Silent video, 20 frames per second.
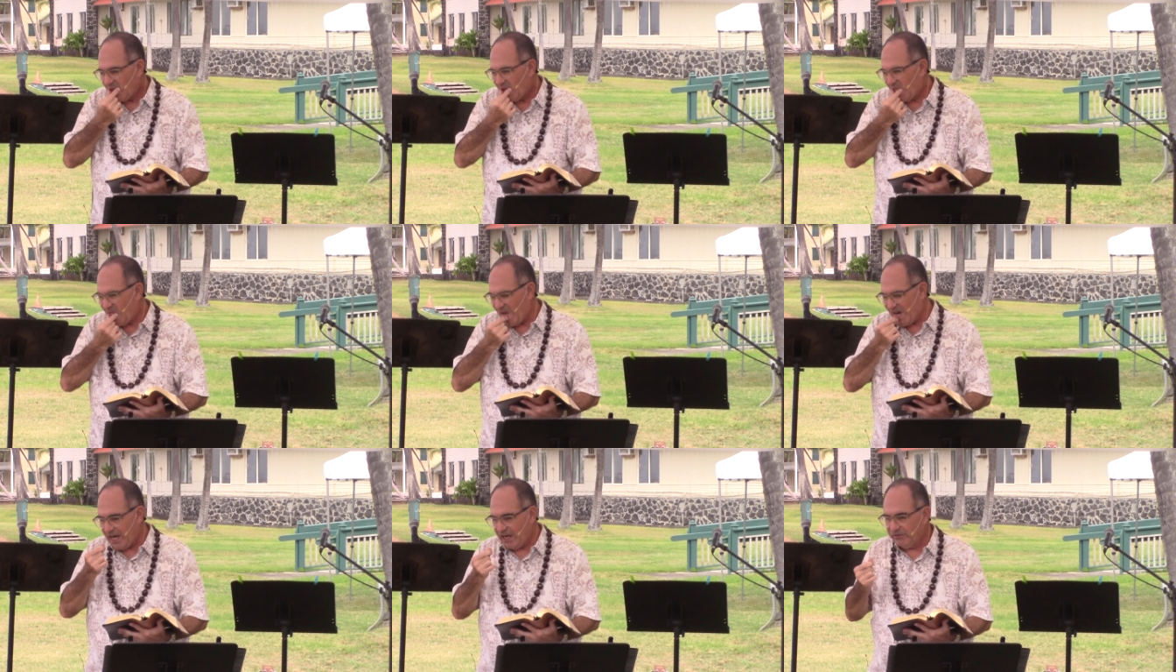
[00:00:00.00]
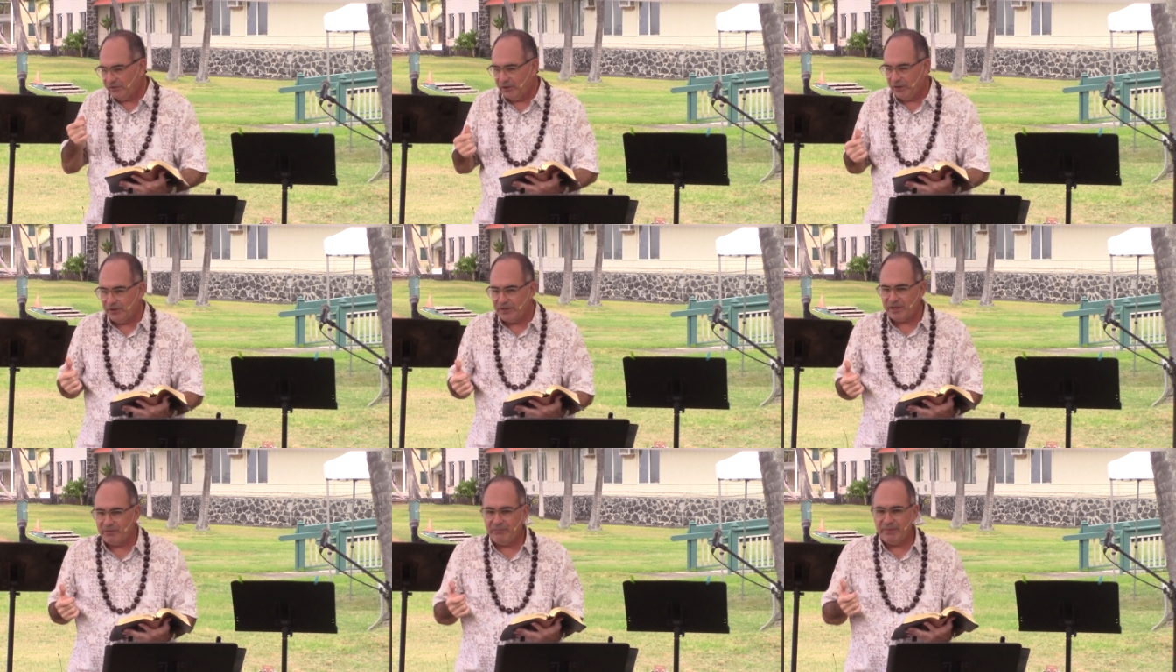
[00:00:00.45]
the thing I've
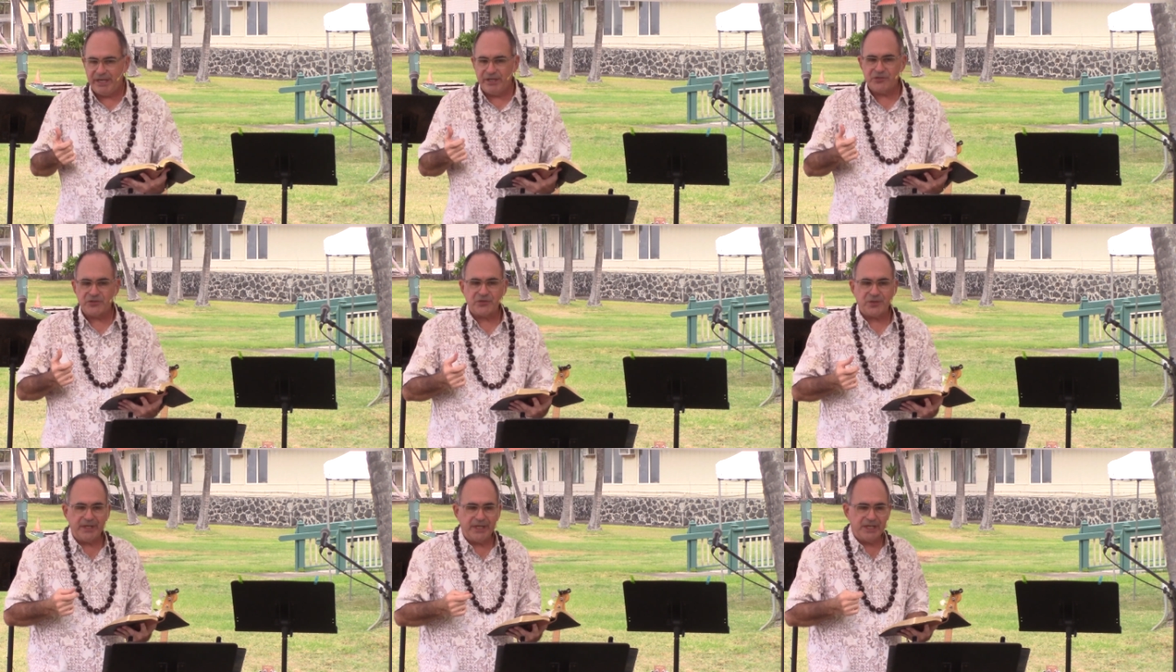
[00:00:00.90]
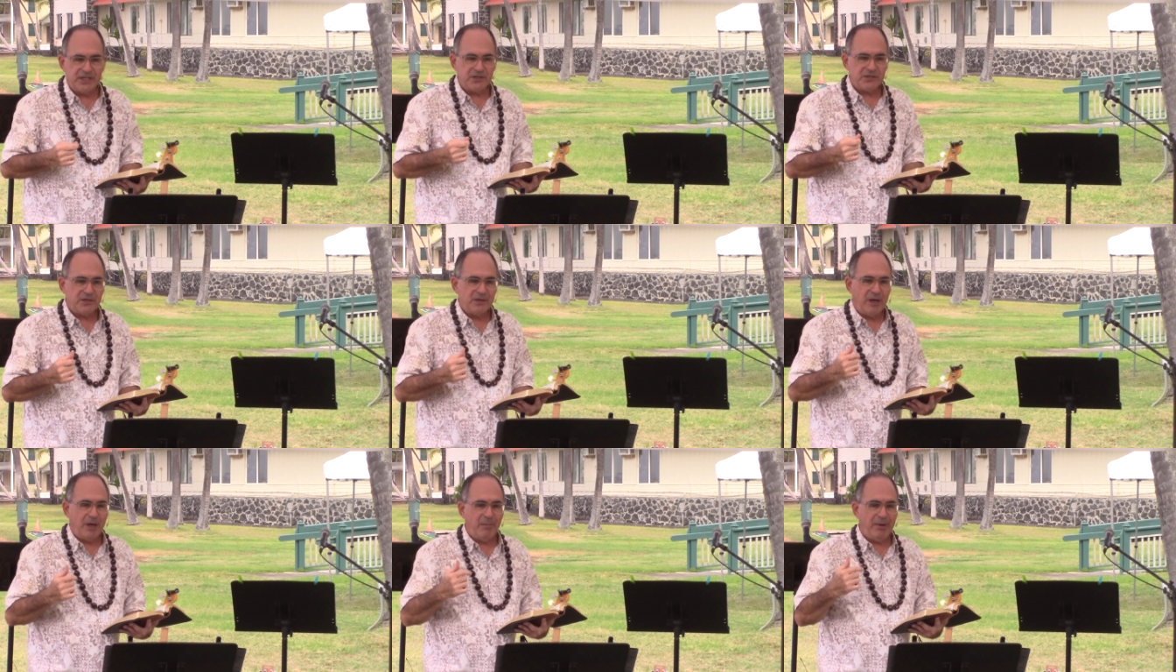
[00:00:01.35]
learned in ministry
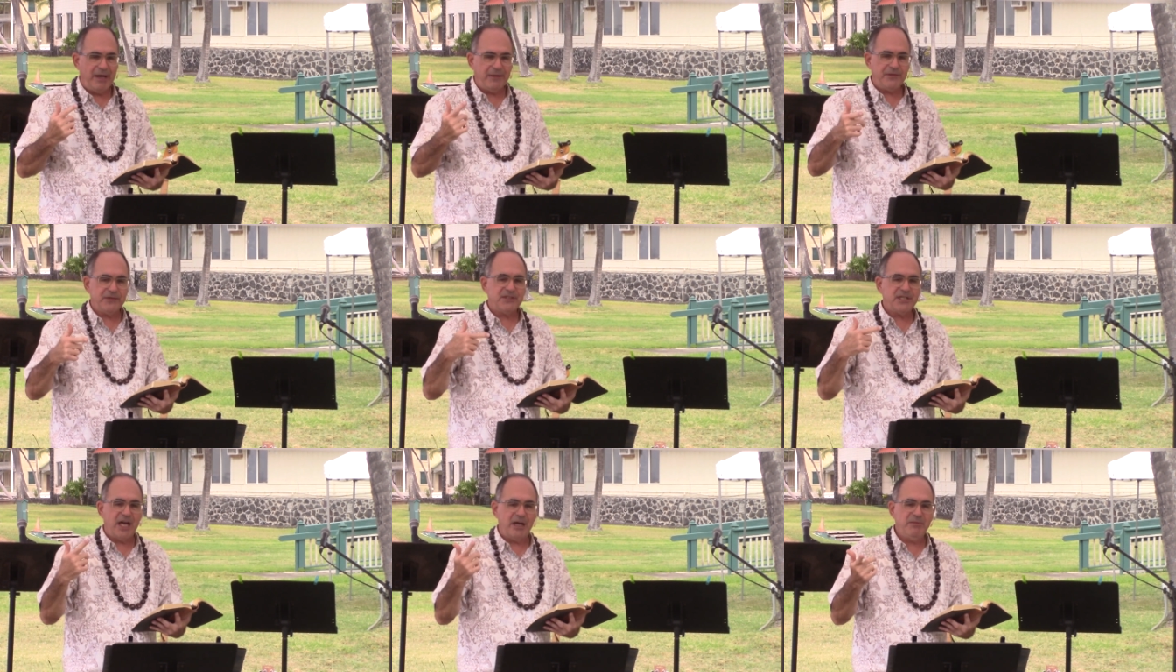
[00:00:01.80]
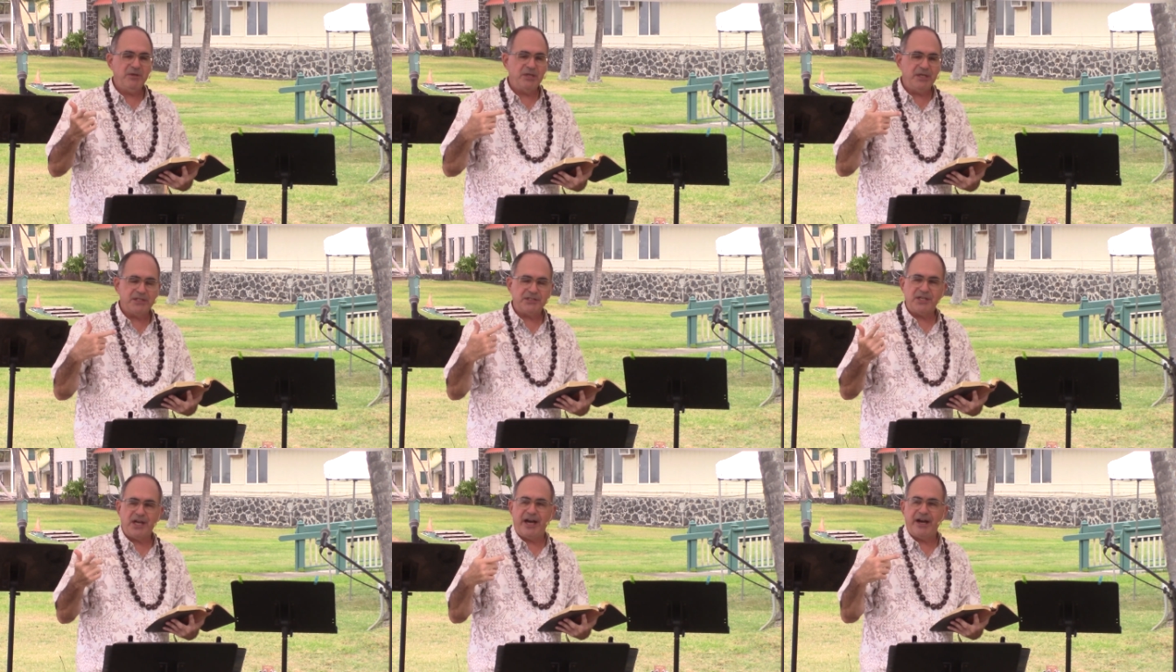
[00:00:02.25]
is about the time you
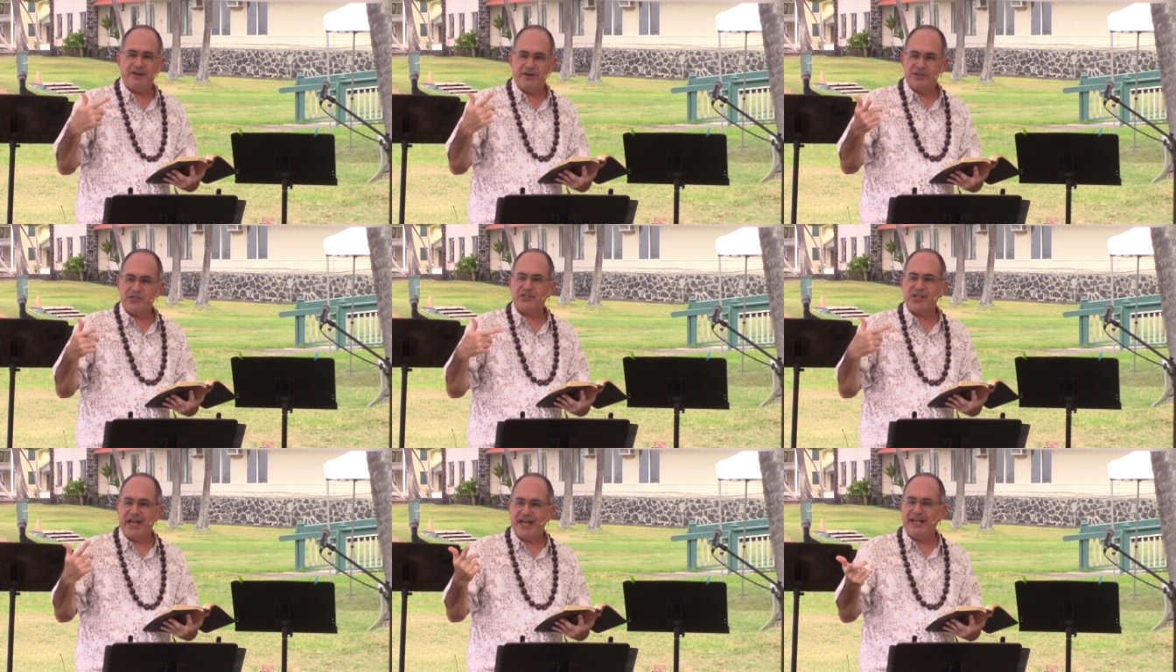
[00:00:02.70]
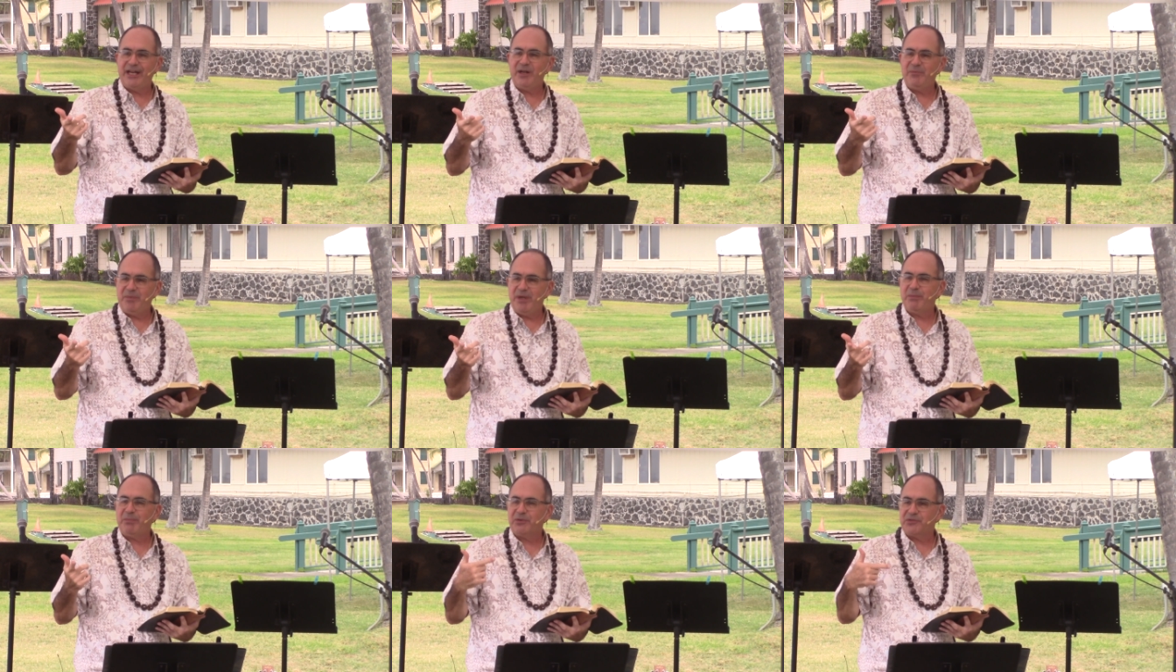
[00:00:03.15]
get tired of saying
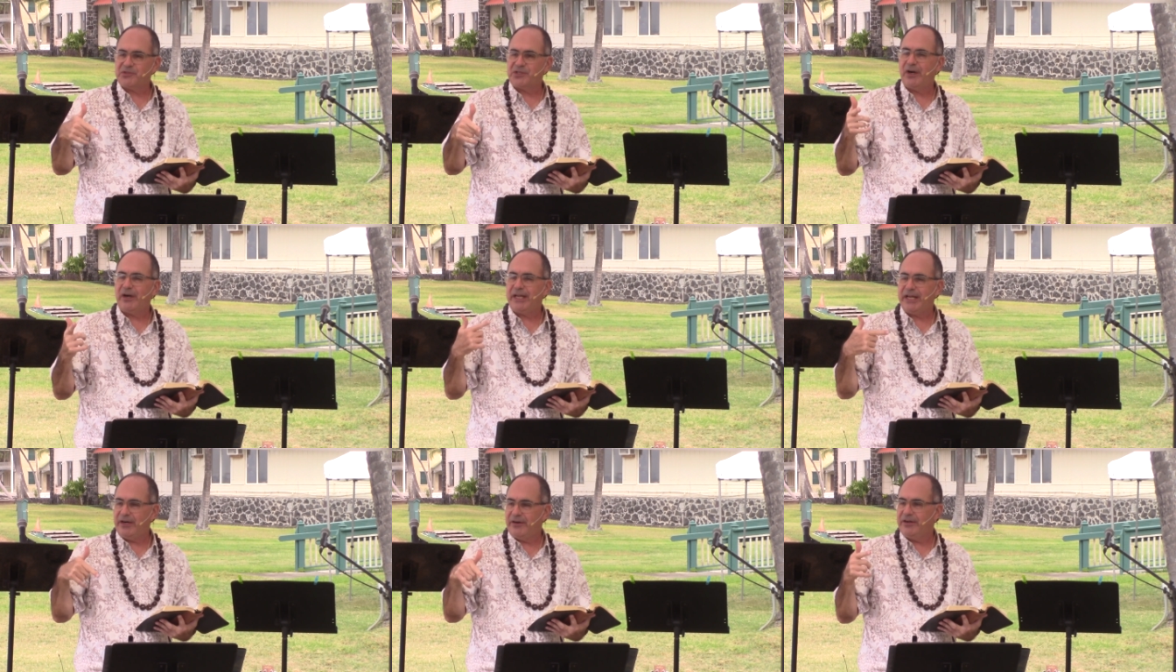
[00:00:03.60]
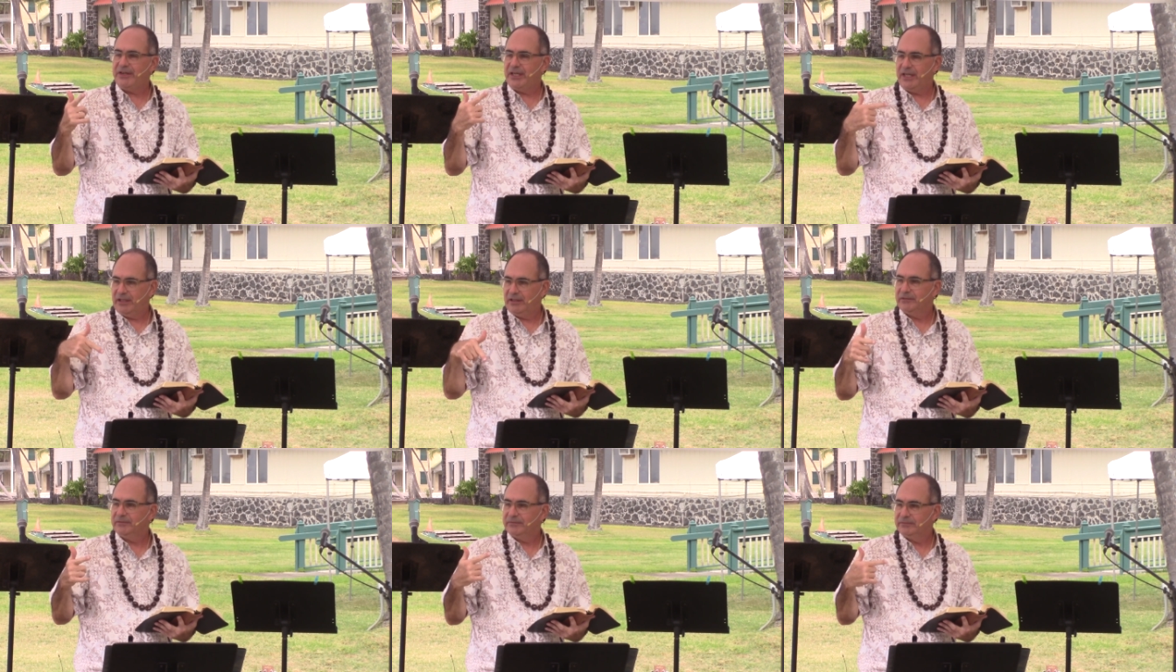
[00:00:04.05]
it, people start hearing you,